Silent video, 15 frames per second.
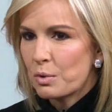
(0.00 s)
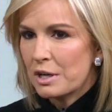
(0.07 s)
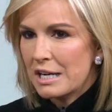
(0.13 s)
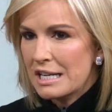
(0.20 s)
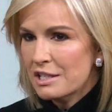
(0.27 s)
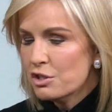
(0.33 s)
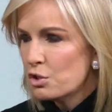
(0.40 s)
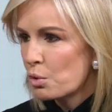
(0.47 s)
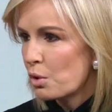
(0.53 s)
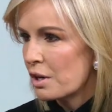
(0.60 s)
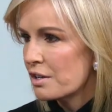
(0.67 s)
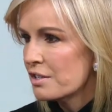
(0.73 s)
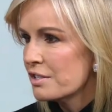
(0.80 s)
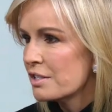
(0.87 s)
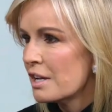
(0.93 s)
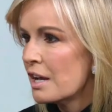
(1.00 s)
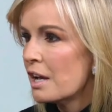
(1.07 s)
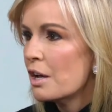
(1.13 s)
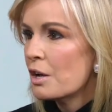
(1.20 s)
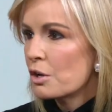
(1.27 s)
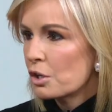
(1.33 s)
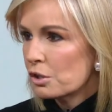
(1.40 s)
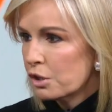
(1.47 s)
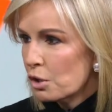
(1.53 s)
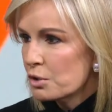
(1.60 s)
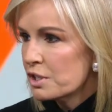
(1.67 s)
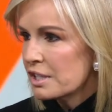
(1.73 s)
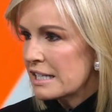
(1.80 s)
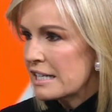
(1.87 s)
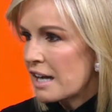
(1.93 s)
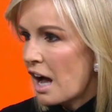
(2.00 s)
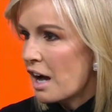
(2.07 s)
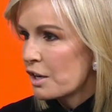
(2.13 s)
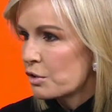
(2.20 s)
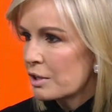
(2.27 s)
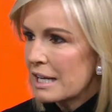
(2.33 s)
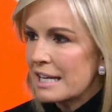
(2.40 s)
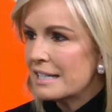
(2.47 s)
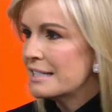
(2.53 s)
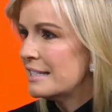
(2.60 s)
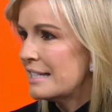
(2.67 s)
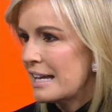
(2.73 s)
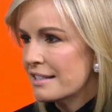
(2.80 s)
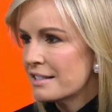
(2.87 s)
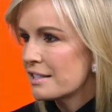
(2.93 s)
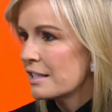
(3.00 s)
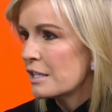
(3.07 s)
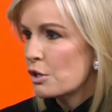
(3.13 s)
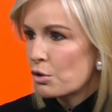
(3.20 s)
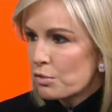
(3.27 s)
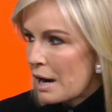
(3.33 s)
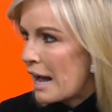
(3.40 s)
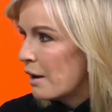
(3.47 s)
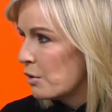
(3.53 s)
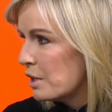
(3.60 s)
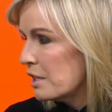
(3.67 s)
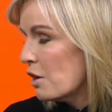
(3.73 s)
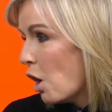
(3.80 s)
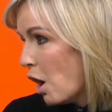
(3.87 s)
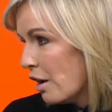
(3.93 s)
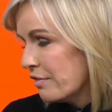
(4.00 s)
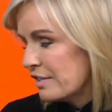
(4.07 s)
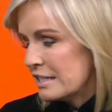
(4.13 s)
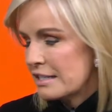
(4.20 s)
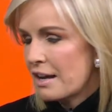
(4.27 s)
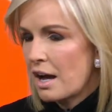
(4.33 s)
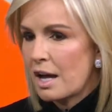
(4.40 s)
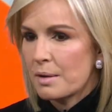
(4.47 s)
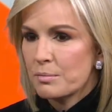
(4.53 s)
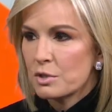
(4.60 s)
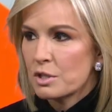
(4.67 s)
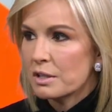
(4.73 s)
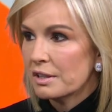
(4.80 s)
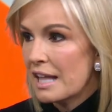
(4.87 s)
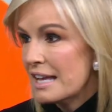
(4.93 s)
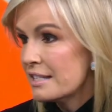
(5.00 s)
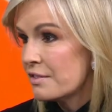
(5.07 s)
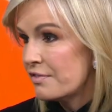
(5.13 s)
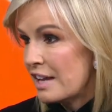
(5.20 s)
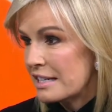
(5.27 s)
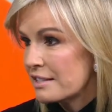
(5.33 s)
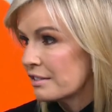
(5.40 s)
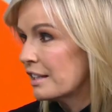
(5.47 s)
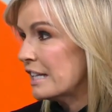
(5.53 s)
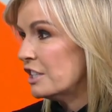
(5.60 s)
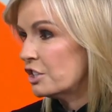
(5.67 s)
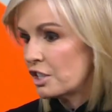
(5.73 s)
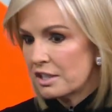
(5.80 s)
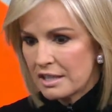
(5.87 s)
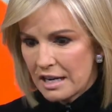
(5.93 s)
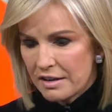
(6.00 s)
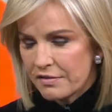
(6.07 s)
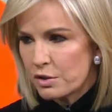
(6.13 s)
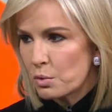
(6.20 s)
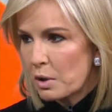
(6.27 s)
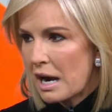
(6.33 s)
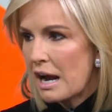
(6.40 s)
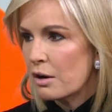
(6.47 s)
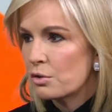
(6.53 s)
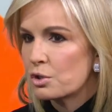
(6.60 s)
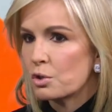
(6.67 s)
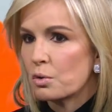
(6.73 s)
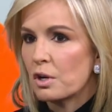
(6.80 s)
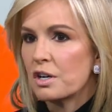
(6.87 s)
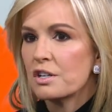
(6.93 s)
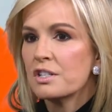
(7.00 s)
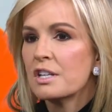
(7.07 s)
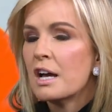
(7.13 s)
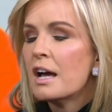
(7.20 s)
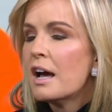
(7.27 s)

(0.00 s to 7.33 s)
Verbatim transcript: We're indoors closely congregated, densely crowded, oftentimes less ventilation than if you were outdoors.